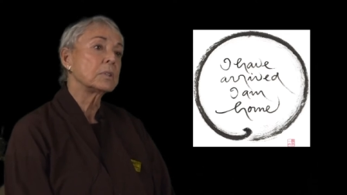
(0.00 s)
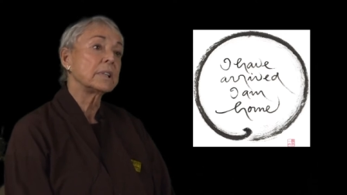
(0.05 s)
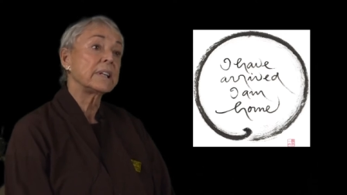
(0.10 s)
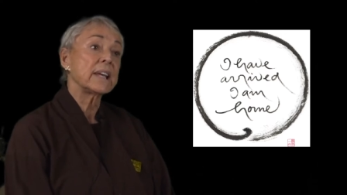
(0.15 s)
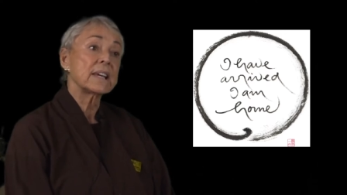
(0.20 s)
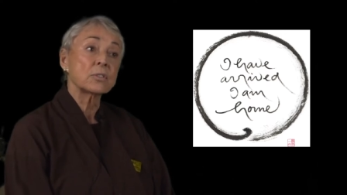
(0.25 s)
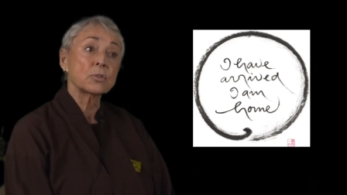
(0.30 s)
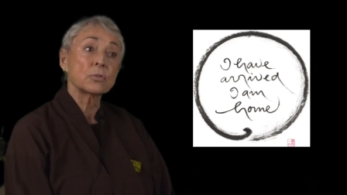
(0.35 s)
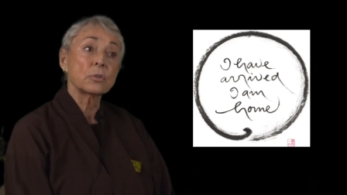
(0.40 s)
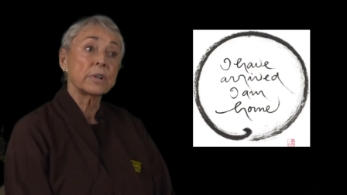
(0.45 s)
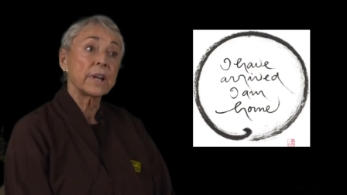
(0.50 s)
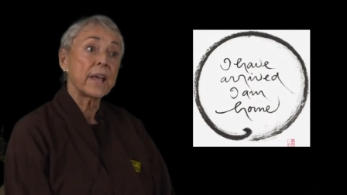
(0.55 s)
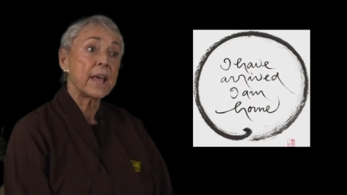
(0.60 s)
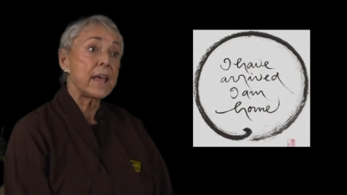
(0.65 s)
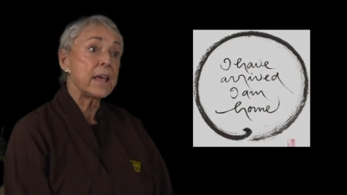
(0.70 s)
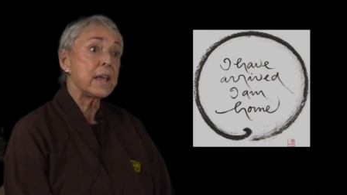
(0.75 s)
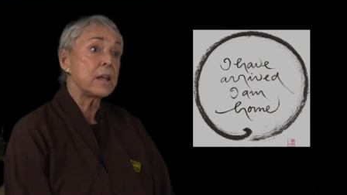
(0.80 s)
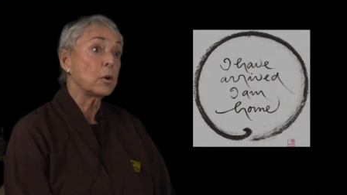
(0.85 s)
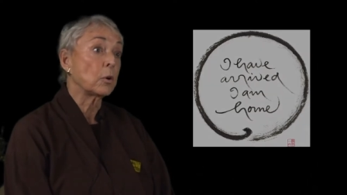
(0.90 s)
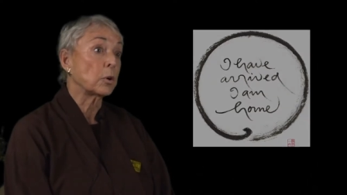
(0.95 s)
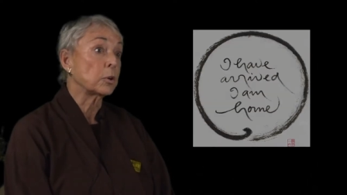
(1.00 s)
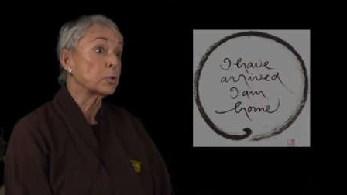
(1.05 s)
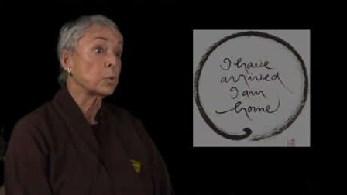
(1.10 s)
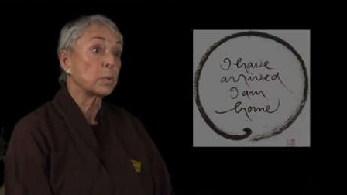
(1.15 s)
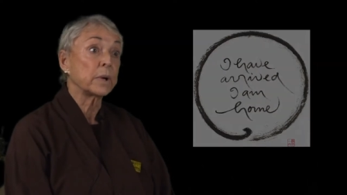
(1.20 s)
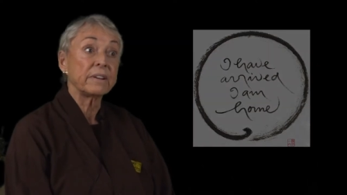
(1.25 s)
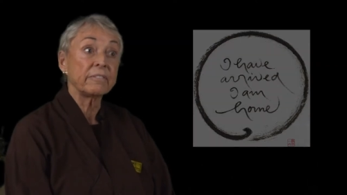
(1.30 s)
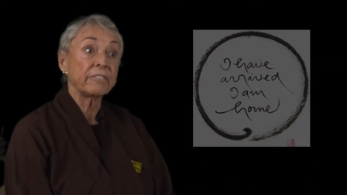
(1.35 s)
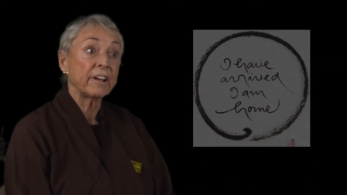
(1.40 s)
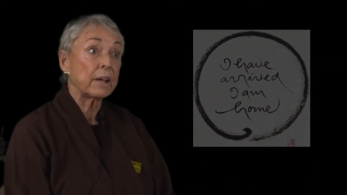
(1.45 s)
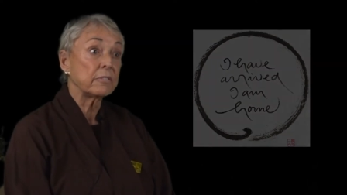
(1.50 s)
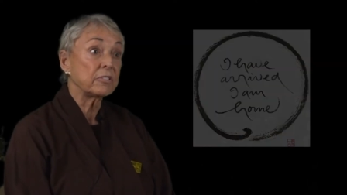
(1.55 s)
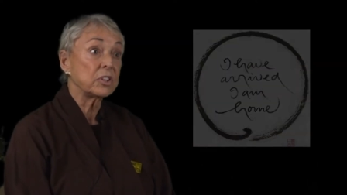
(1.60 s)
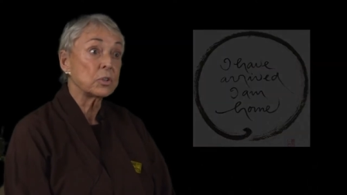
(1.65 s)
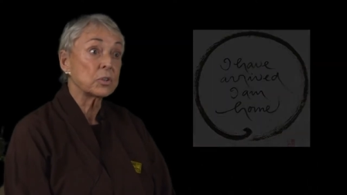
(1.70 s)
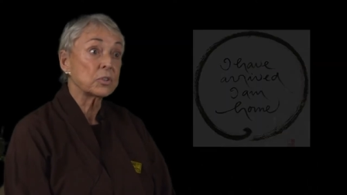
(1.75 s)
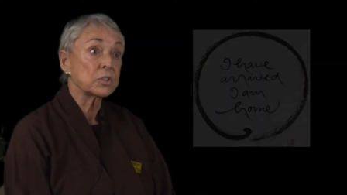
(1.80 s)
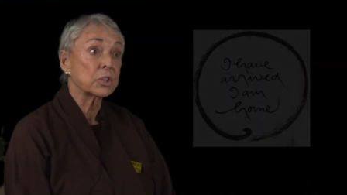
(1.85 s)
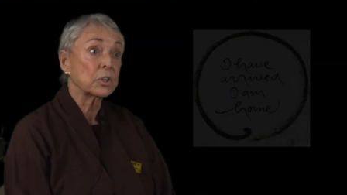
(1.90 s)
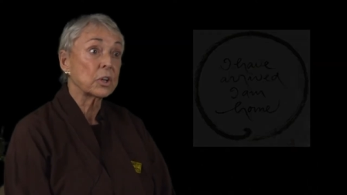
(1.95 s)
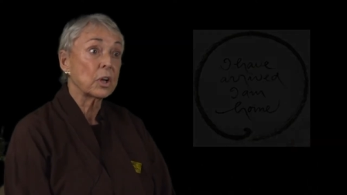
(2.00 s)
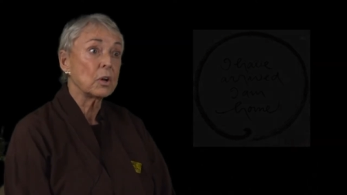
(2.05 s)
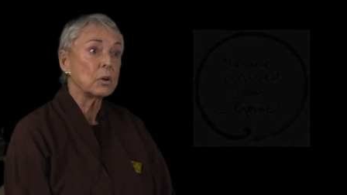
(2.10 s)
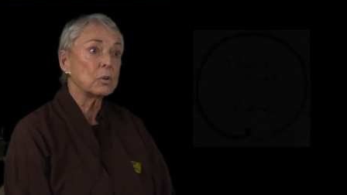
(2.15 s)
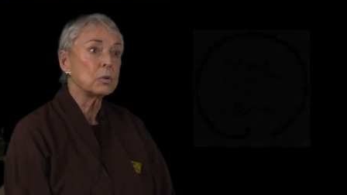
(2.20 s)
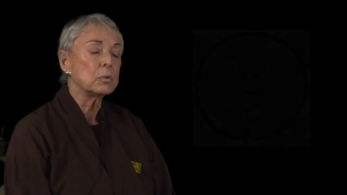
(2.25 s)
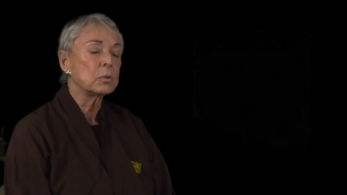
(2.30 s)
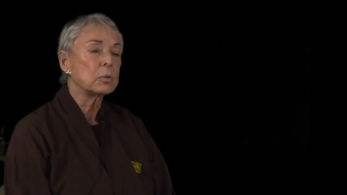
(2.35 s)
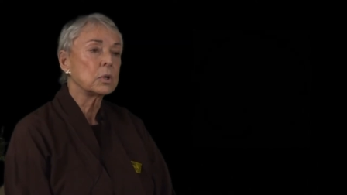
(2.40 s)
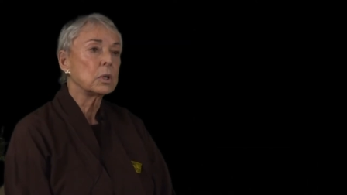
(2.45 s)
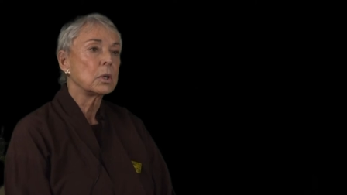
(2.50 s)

yesterday or 25 years ago,